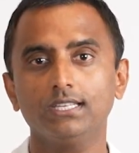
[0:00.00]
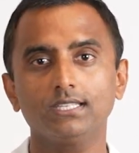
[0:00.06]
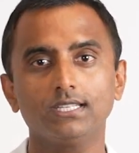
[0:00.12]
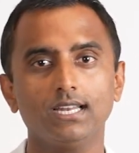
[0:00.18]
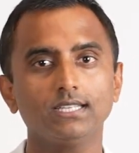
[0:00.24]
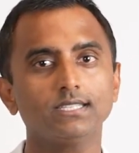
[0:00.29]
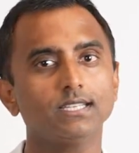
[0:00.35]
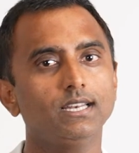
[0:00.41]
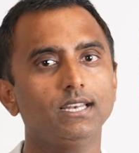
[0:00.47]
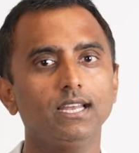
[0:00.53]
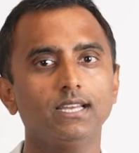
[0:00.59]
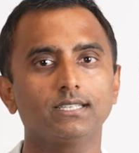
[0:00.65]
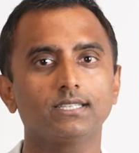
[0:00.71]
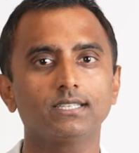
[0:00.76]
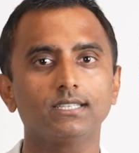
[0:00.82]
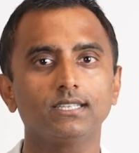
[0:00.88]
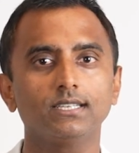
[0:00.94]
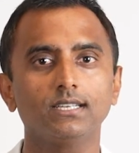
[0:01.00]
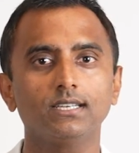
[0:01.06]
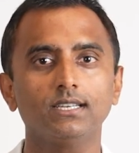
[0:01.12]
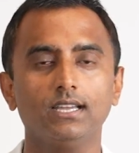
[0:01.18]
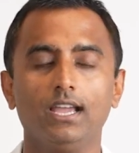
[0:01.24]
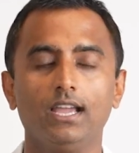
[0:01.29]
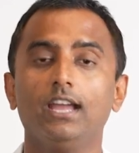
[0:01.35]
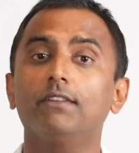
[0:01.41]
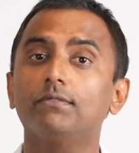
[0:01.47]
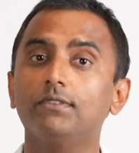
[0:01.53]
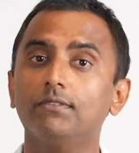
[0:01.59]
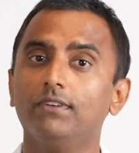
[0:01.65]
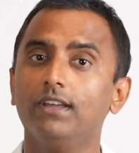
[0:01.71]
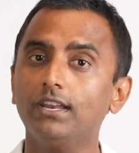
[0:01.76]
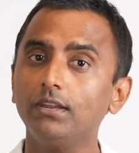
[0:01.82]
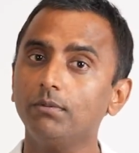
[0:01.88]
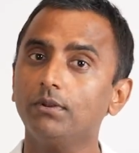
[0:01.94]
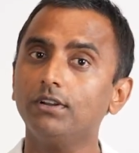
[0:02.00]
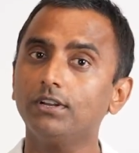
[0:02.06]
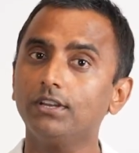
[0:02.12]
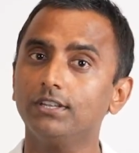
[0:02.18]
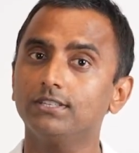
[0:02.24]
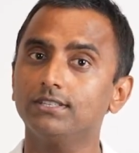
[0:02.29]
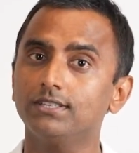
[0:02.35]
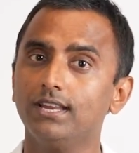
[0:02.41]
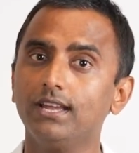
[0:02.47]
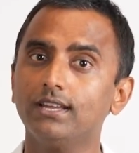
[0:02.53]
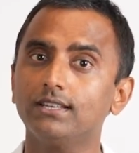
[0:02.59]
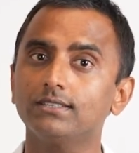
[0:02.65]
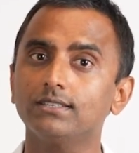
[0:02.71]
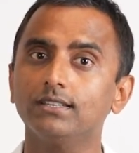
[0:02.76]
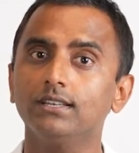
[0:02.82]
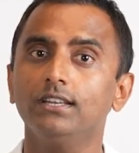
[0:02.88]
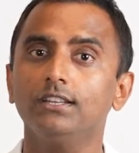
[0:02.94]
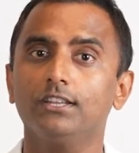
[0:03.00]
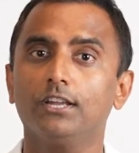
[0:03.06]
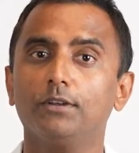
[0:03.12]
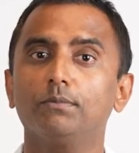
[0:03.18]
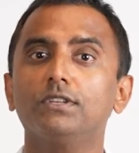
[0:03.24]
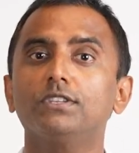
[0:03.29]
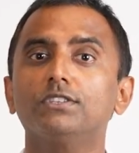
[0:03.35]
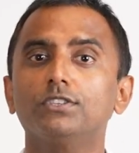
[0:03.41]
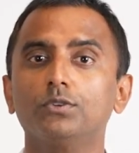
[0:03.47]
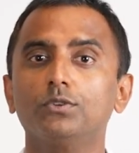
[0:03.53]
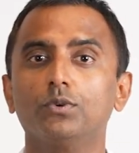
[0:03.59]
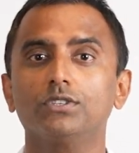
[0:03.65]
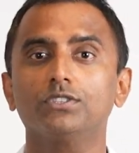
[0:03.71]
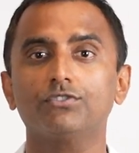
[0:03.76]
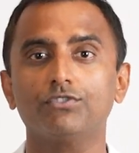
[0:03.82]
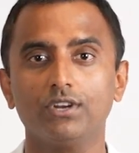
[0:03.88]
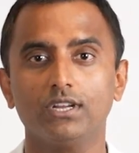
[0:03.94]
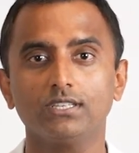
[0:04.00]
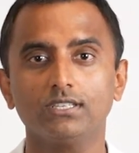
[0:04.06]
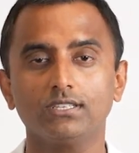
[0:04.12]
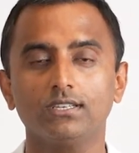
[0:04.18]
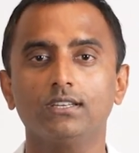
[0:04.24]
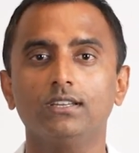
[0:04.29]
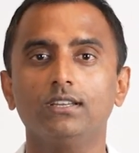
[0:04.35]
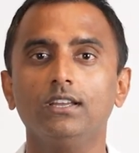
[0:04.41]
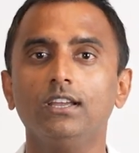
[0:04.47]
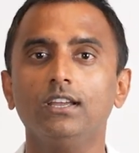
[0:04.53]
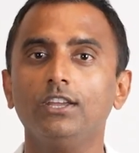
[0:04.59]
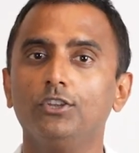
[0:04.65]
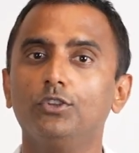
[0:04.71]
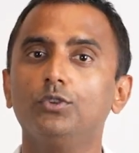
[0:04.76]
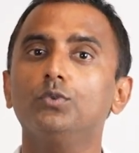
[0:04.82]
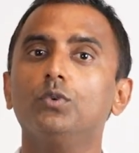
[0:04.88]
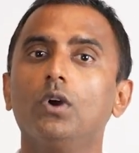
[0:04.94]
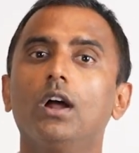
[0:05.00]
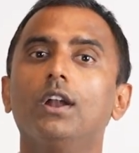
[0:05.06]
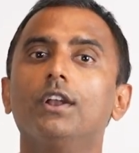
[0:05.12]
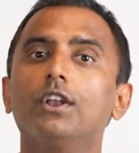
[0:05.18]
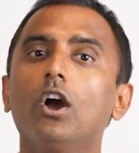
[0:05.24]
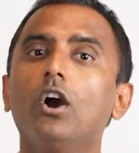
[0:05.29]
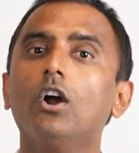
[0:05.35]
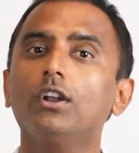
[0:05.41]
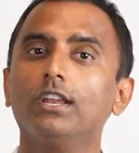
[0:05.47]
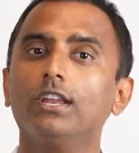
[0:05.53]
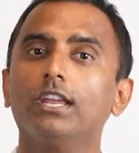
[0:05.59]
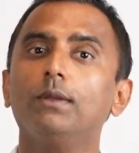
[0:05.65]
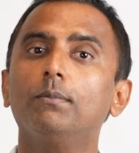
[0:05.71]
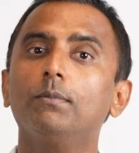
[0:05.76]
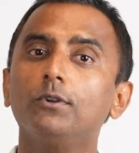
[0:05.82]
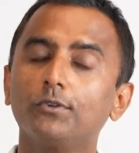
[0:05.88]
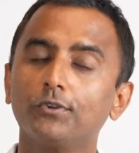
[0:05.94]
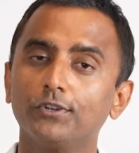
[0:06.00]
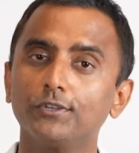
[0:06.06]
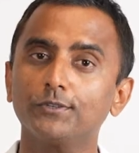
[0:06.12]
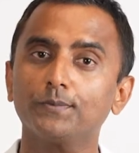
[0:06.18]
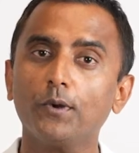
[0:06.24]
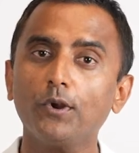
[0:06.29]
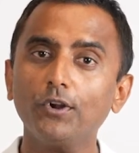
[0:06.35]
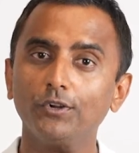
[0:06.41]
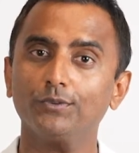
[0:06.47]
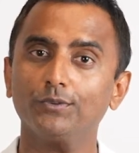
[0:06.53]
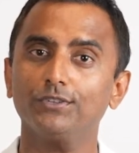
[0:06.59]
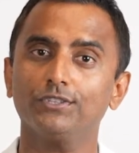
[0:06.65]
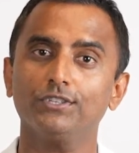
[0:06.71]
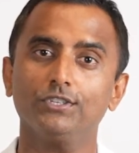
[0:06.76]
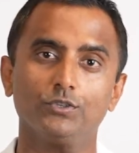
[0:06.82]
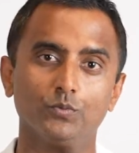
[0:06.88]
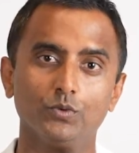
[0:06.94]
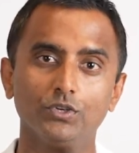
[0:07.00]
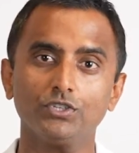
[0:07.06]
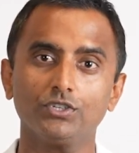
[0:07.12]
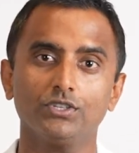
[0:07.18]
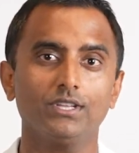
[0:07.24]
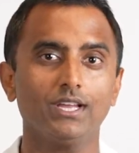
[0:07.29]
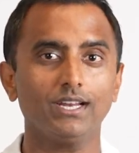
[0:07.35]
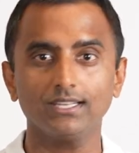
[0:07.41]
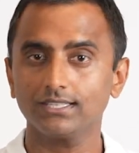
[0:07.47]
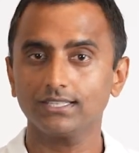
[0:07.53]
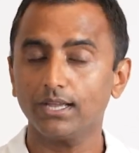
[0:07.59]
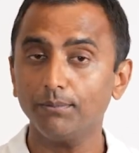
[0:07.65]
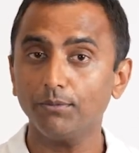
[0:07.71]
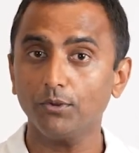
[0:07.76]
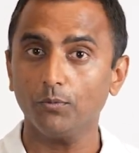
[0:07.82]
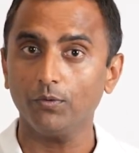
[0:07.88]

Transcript: is less and less. And if the variability is less, that means you are stressed. You are not able to respond to the situation that has come your